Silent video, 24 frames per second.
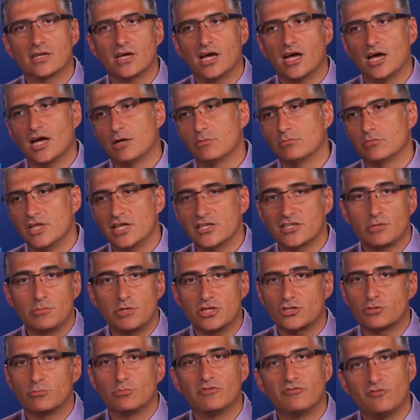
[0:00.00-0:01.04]
As I
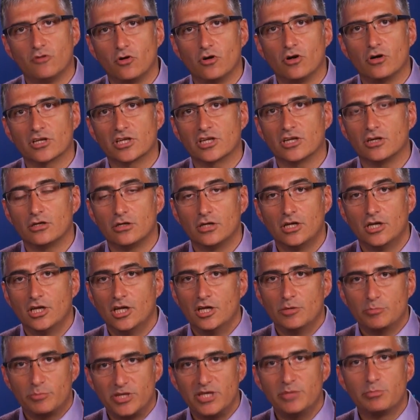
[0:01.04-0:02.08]
mentioned before,
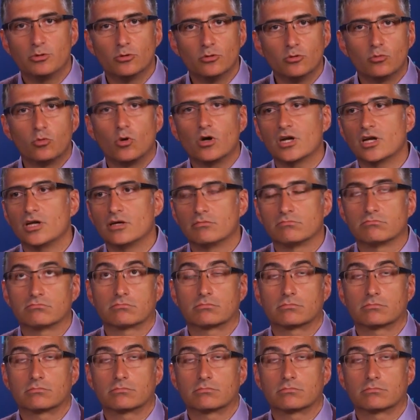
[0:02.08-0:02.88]
people want to